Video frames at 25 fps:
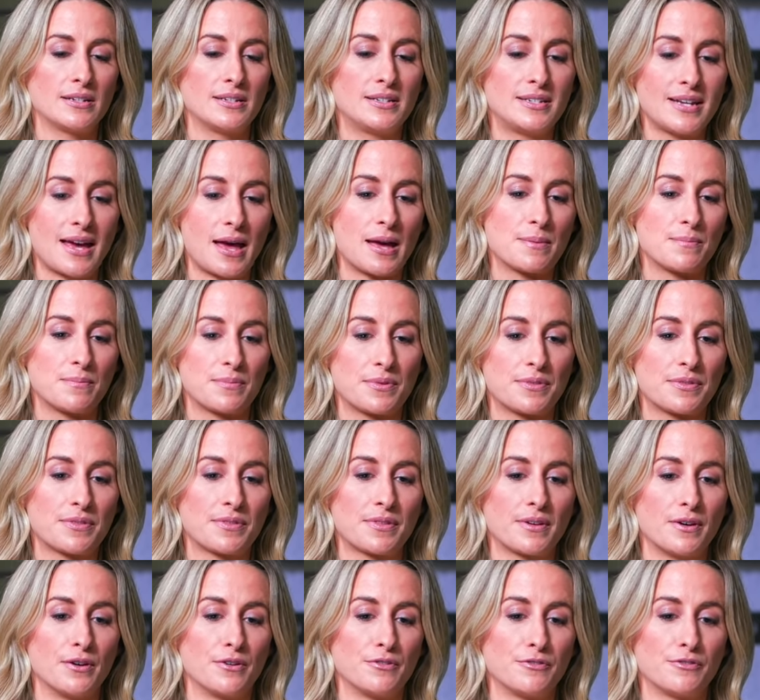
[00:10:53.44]

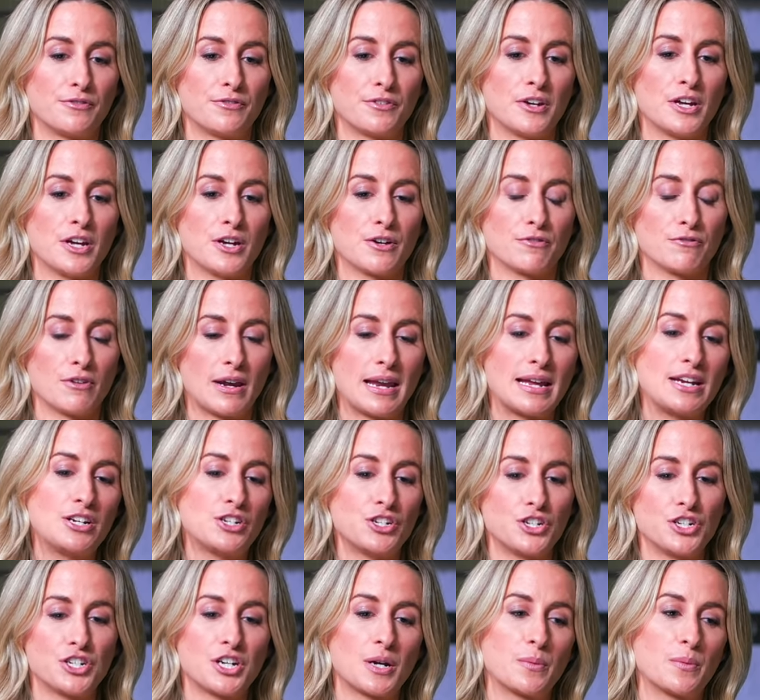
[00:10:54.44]
depth of
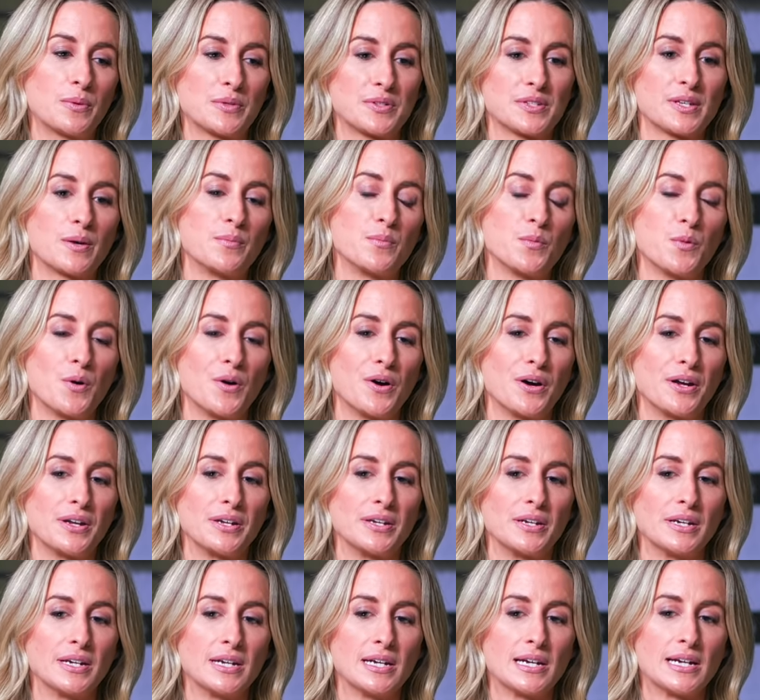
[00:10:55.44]
relationship with
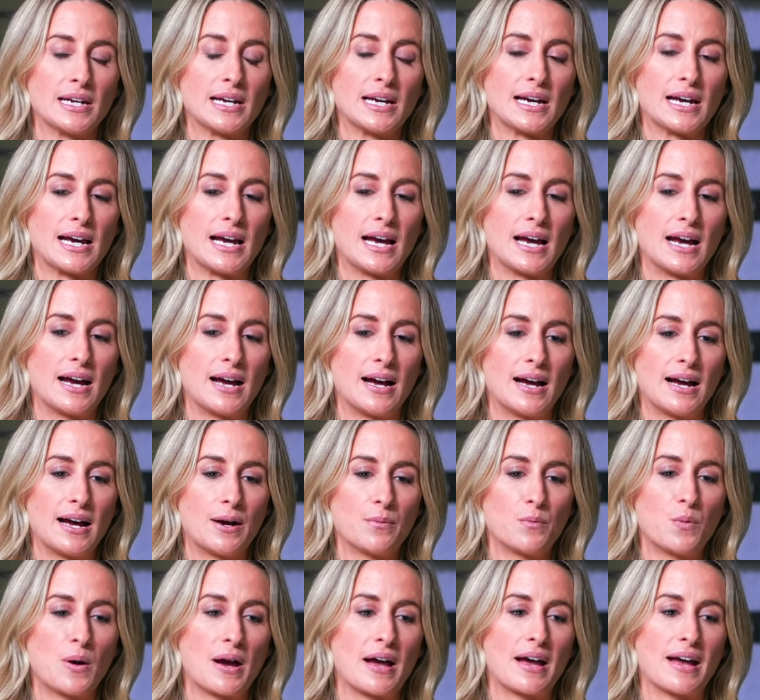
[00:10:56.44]
someone
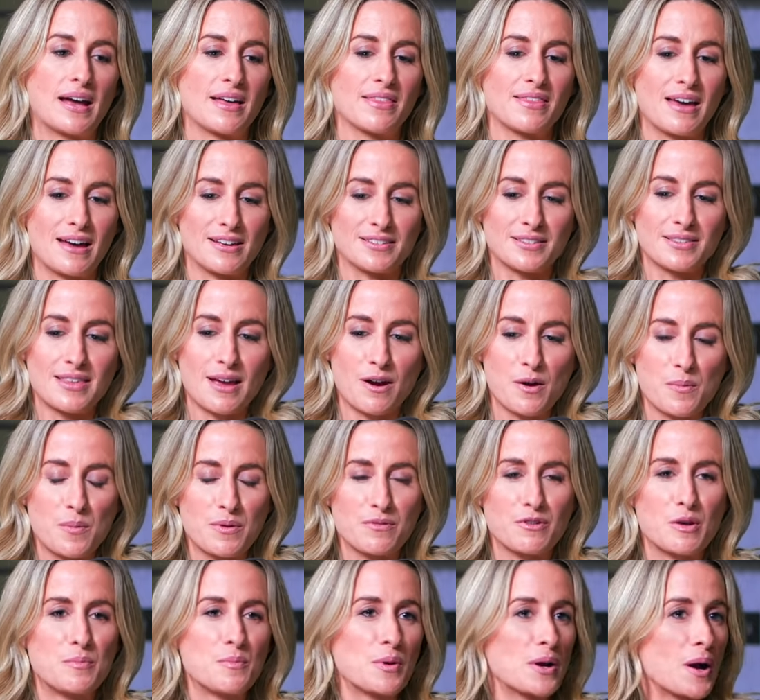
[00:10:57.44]
where that
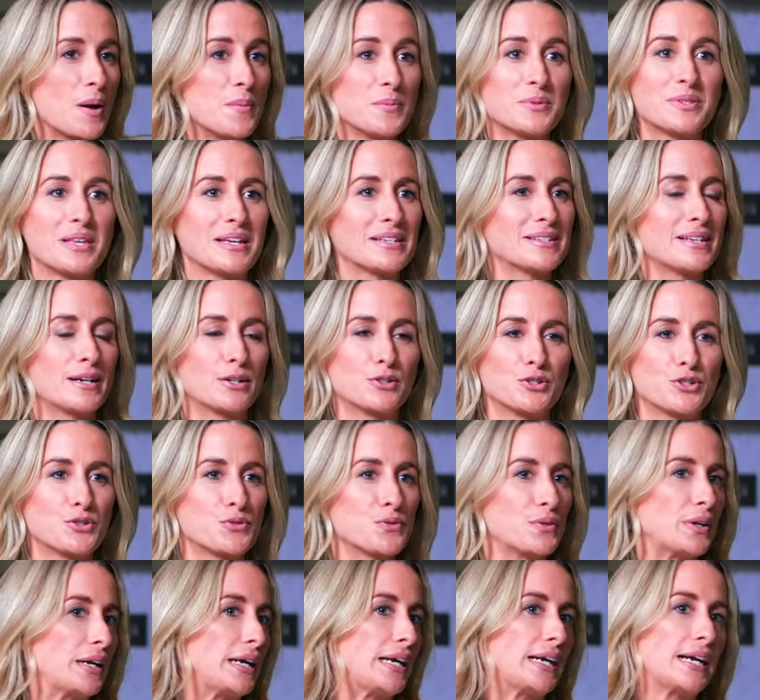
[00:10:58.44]
therapy room becomes their
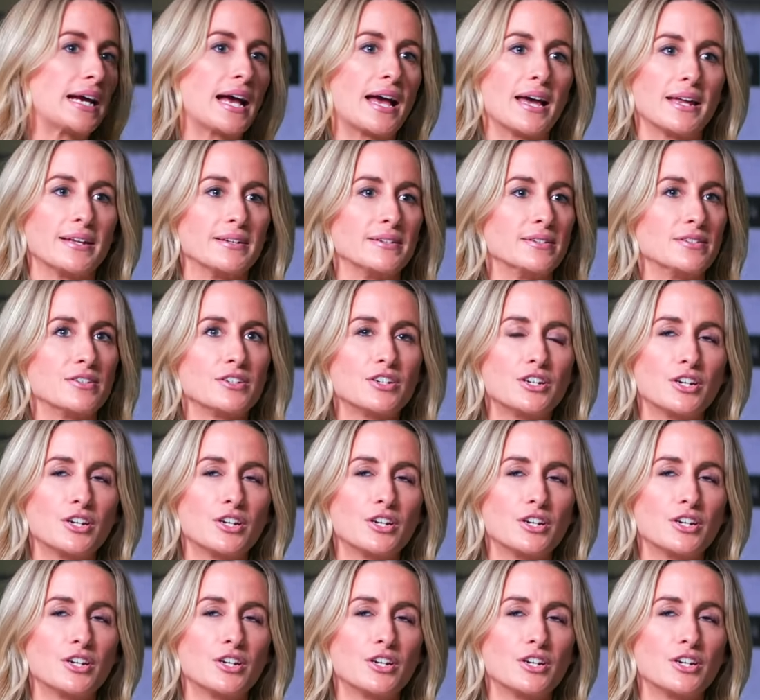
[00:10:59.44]
sanctuary. And,